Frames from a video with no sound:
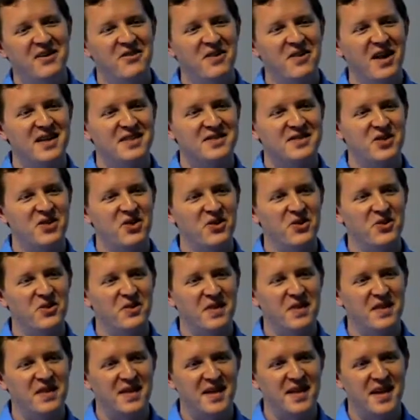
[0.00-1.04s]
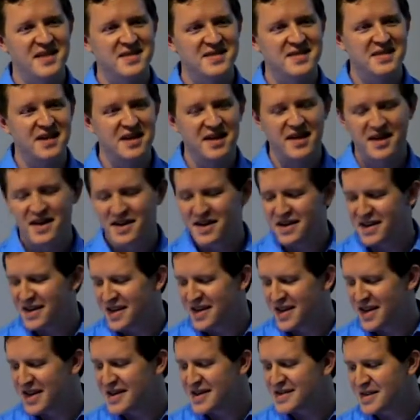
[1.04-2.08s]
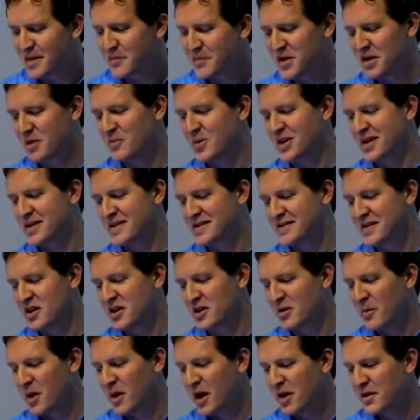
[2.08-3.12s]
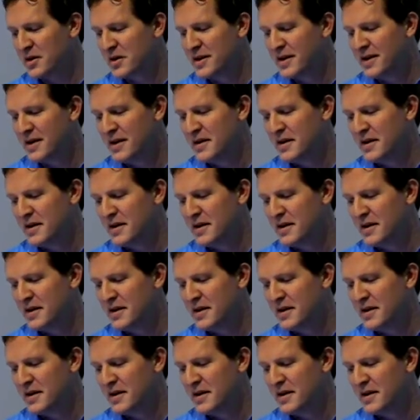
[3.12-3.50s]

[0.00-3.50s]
Right? So it's, uh, it is something to be concerned about.